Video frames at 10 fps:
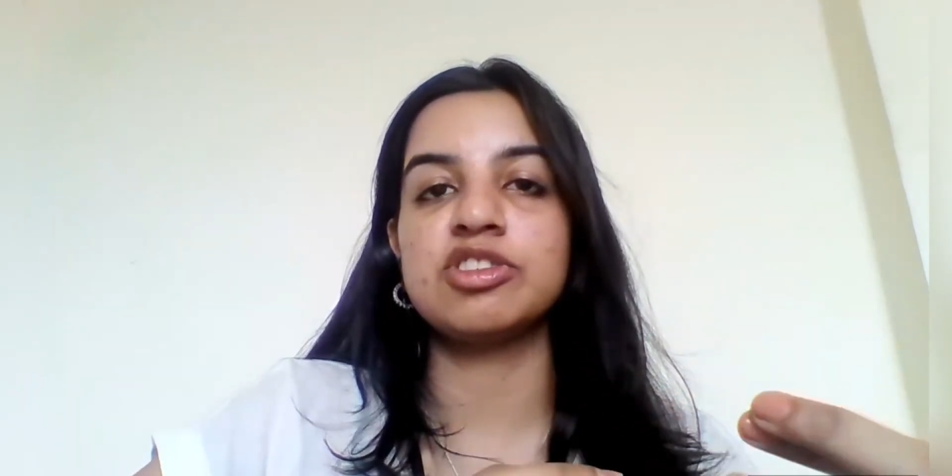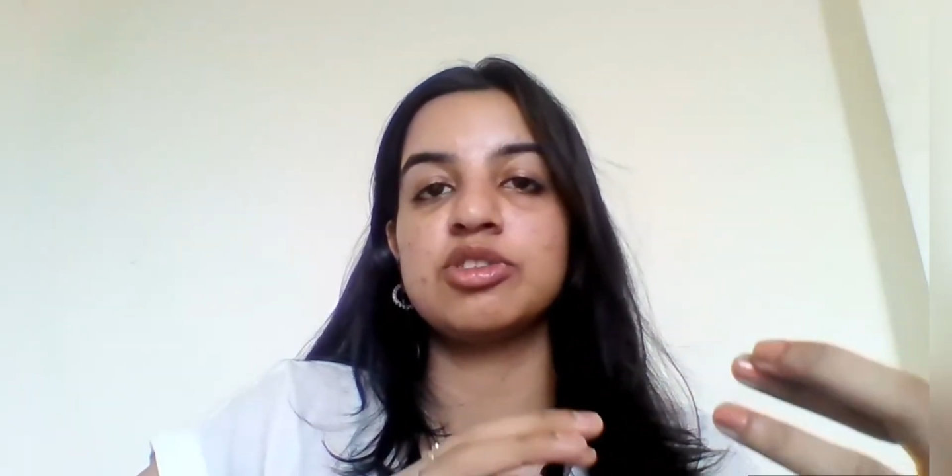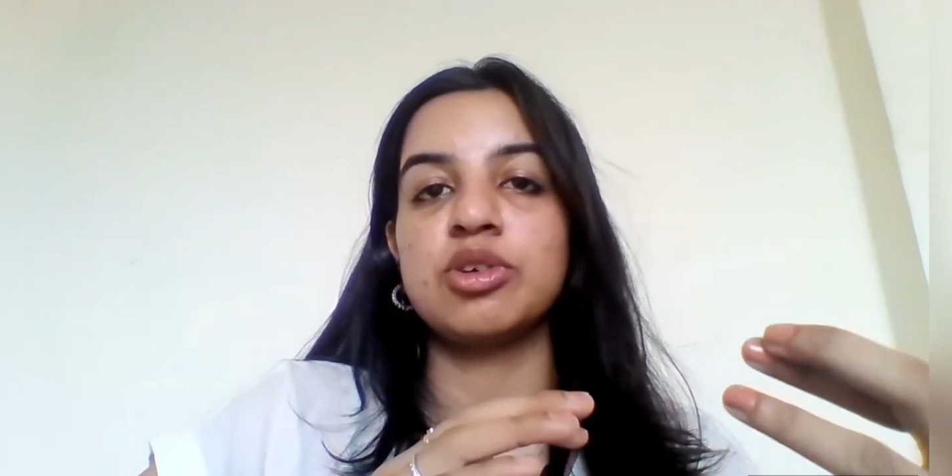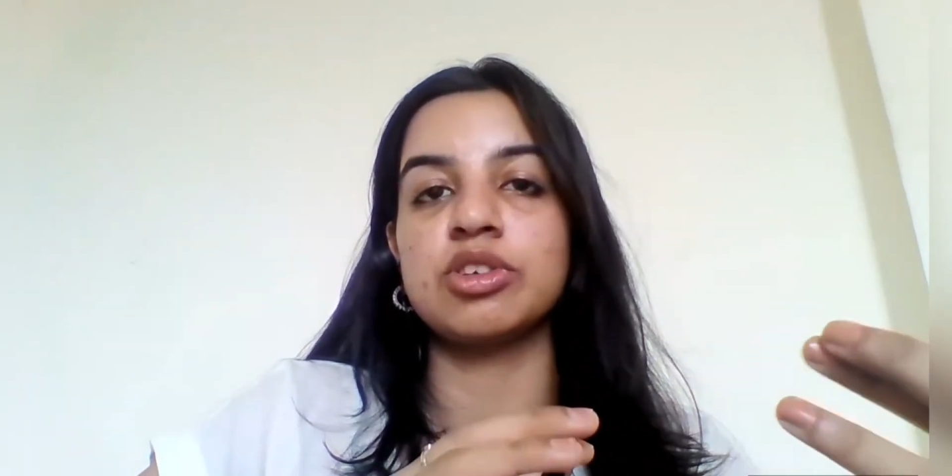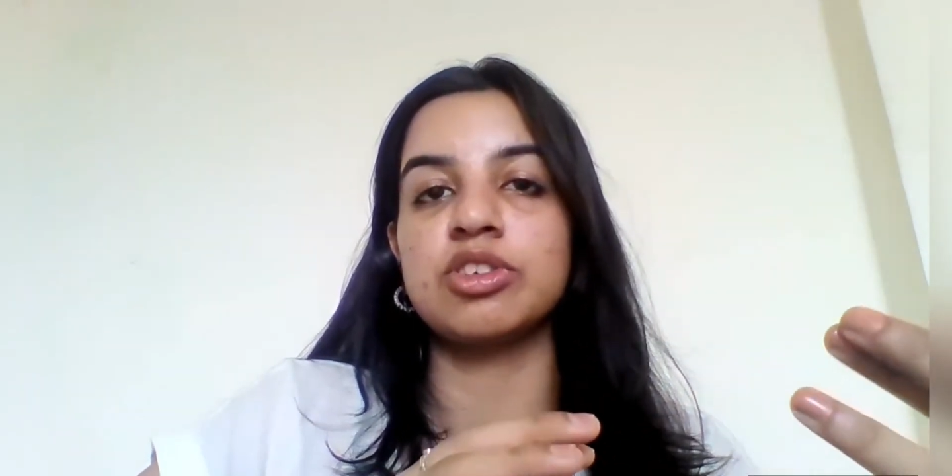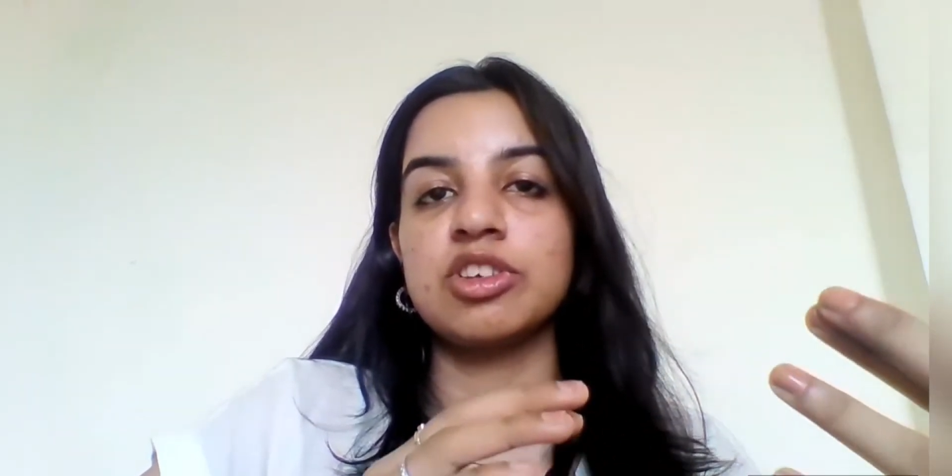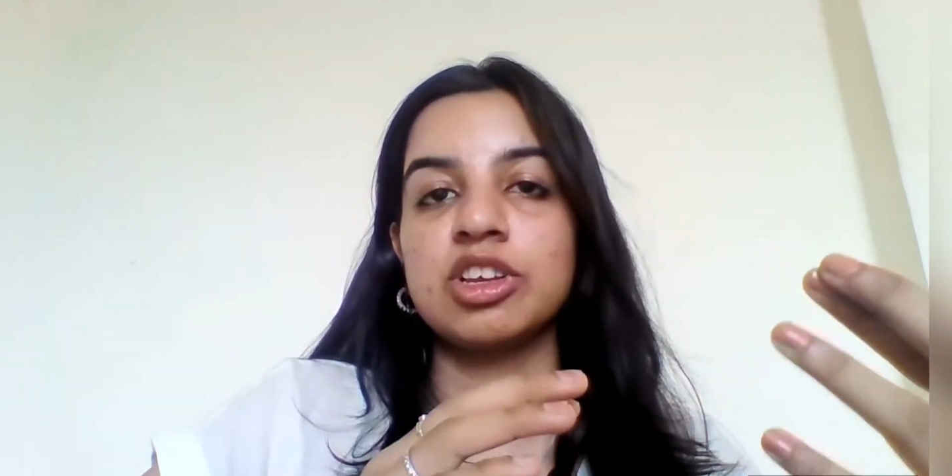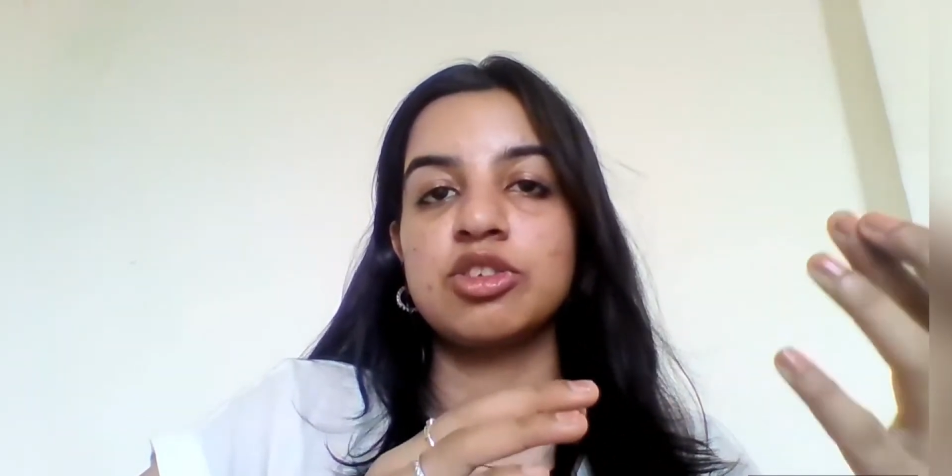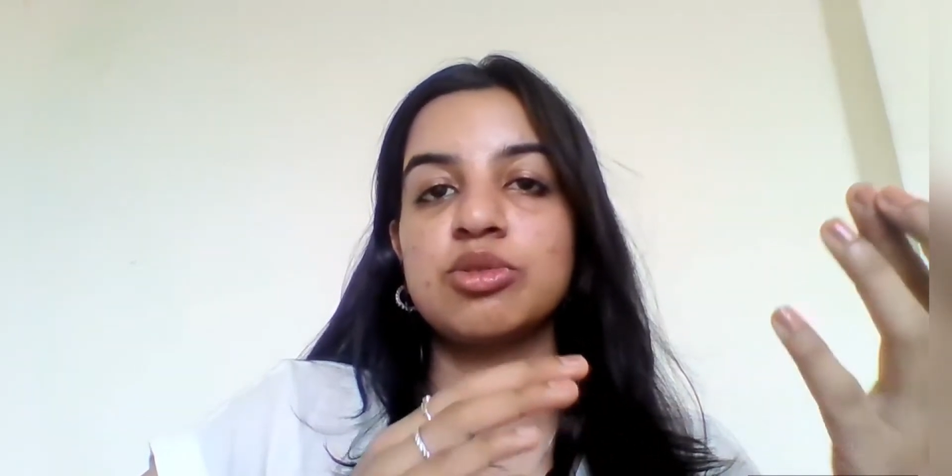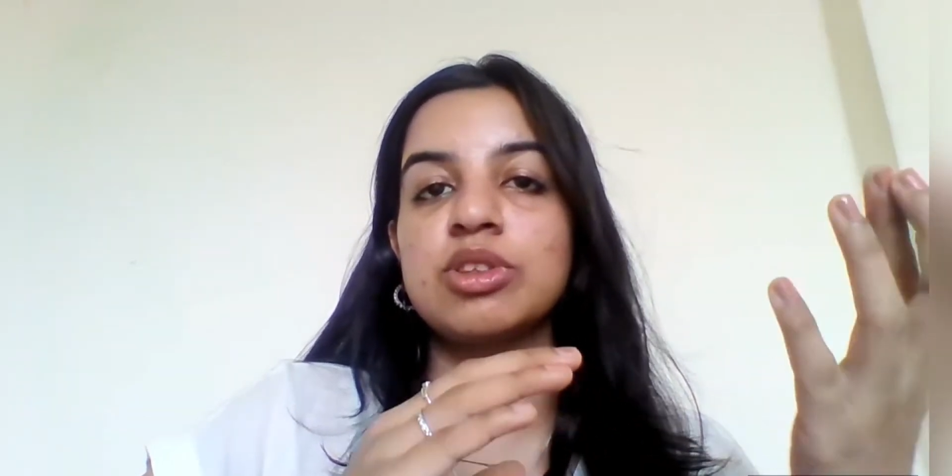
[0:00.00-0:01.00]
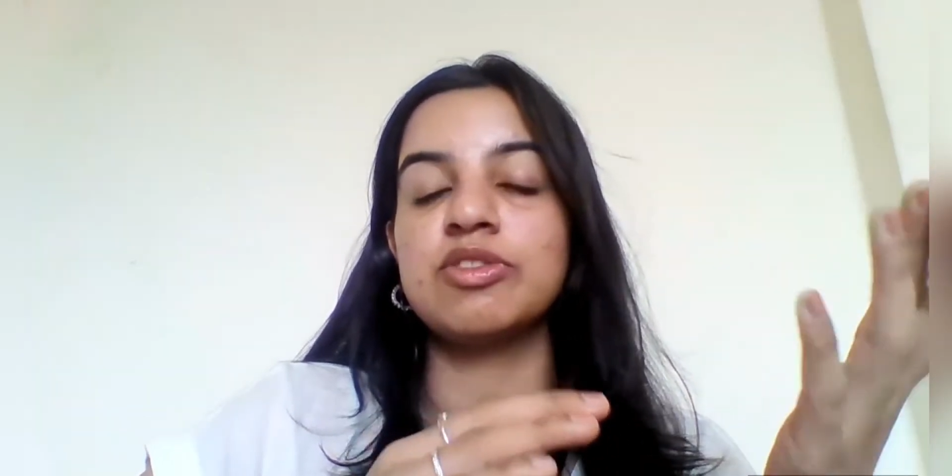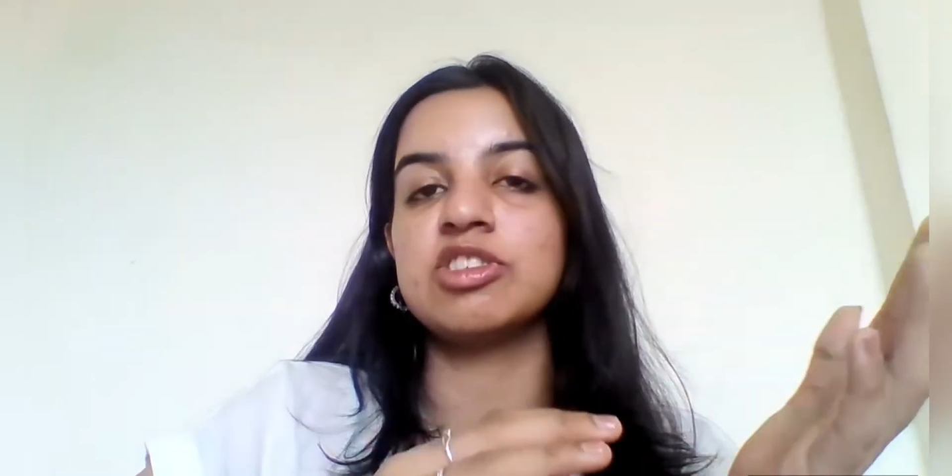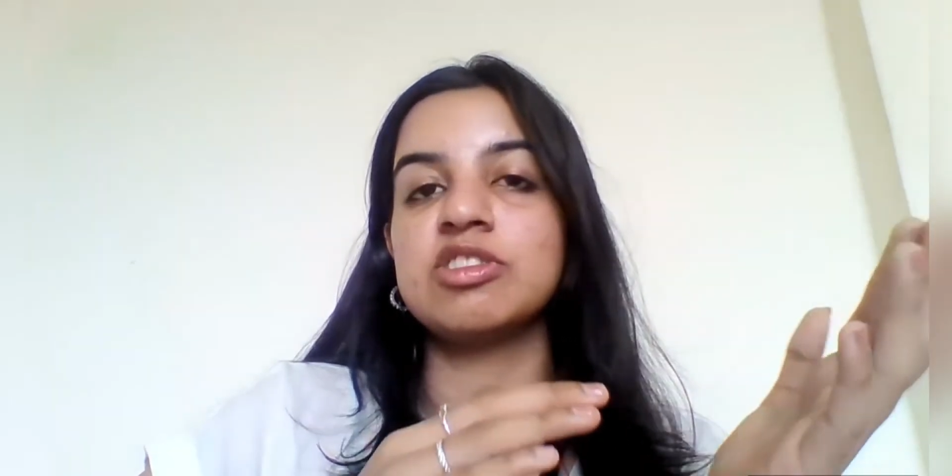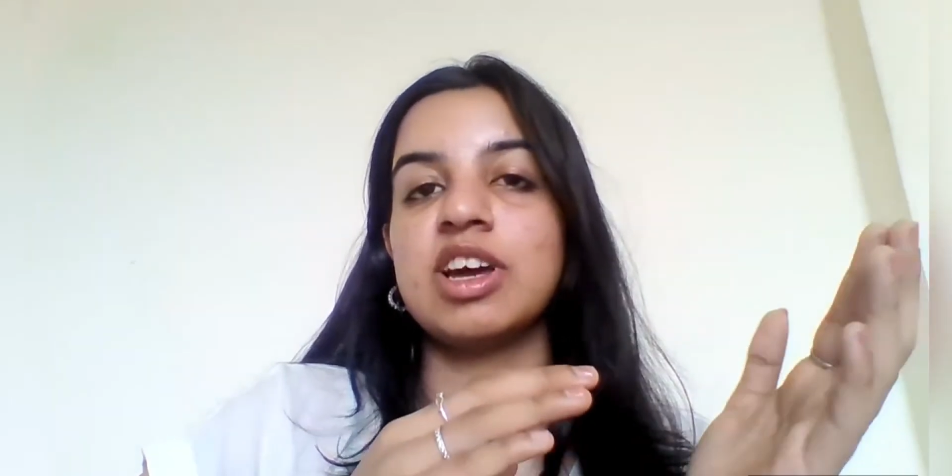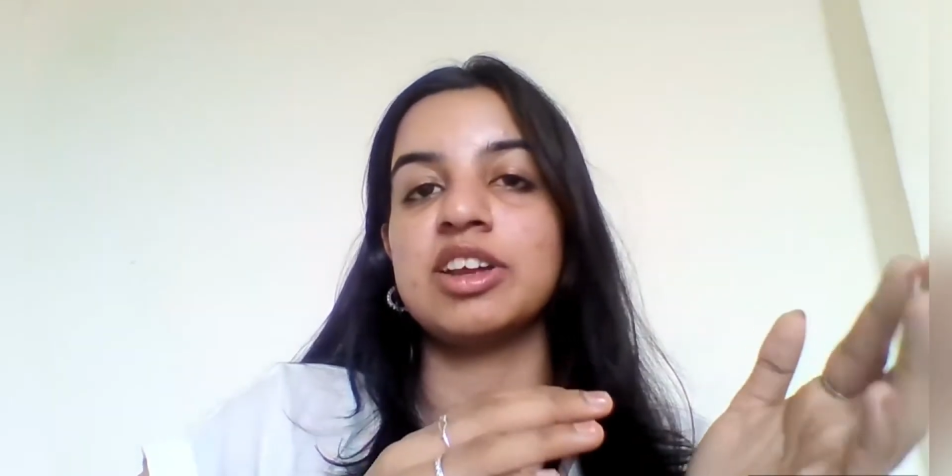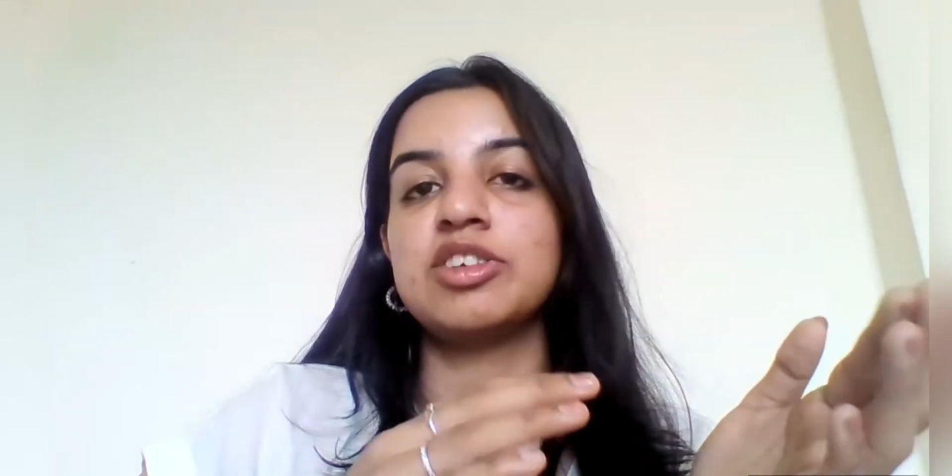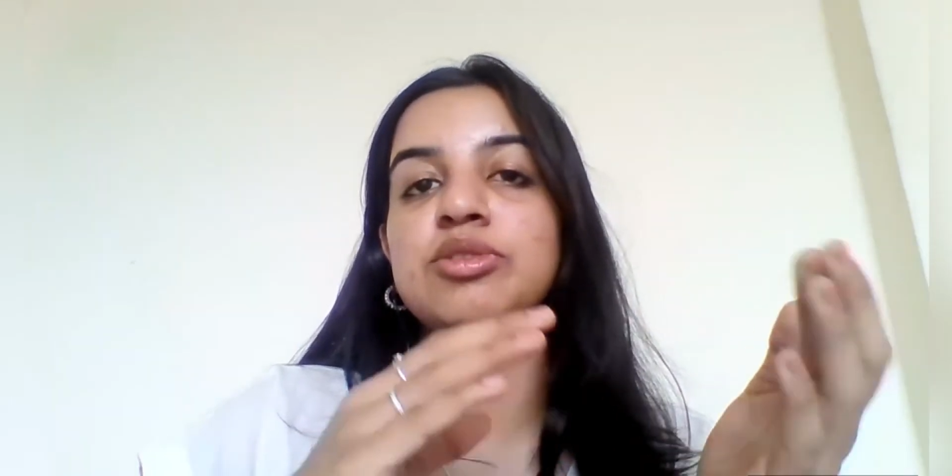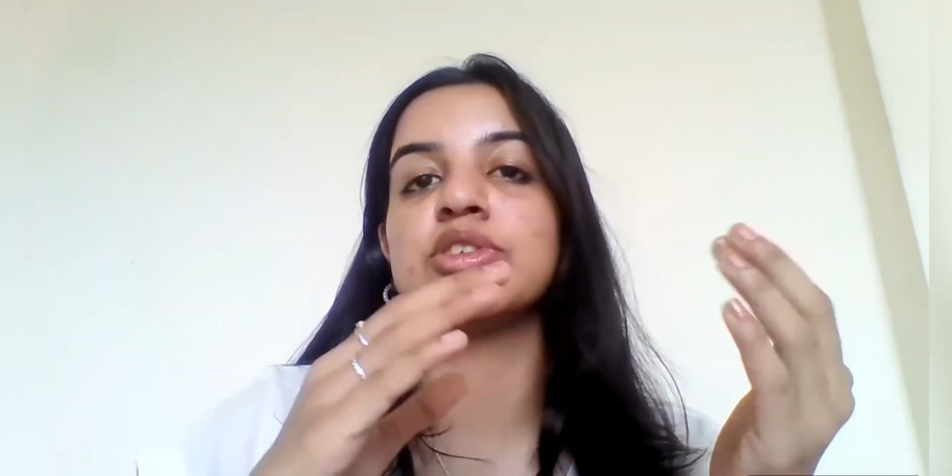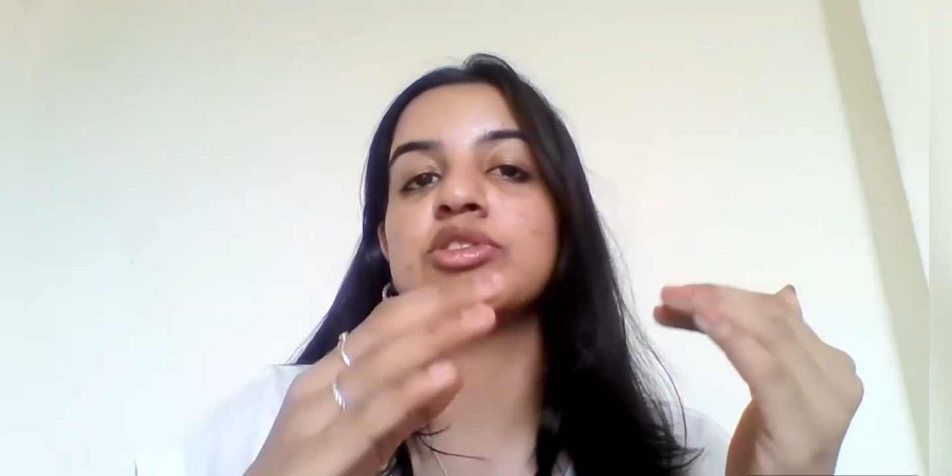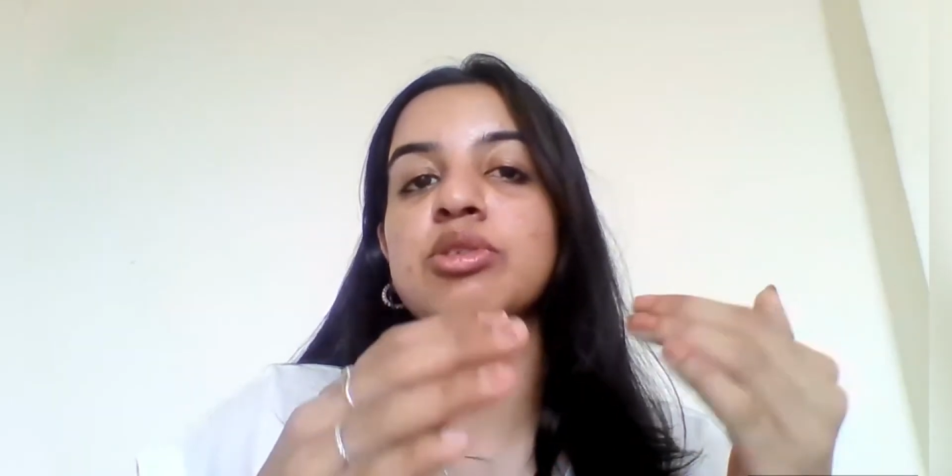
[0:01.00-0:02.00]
which is added to the